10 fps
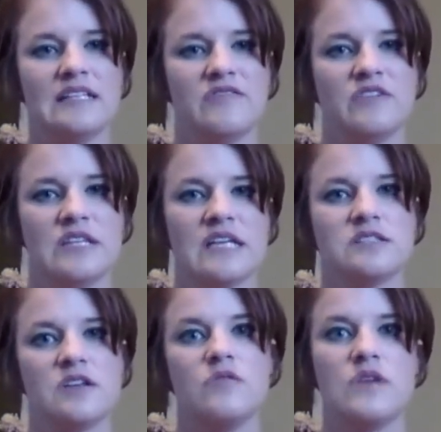different
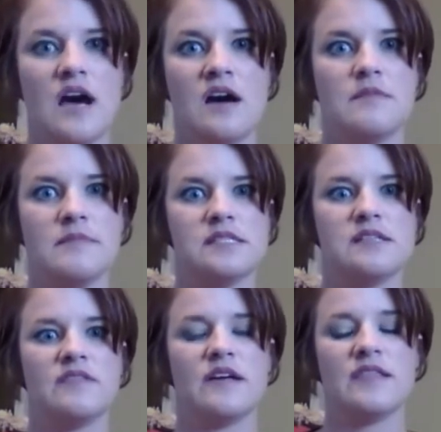things go numb and
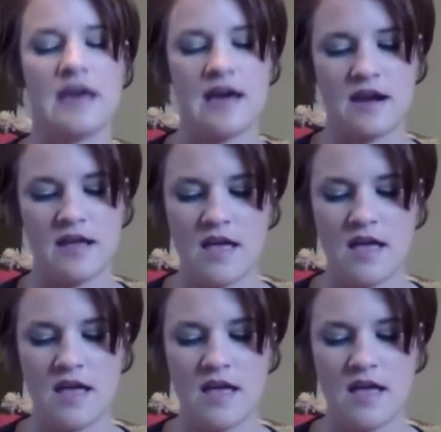stuff like that.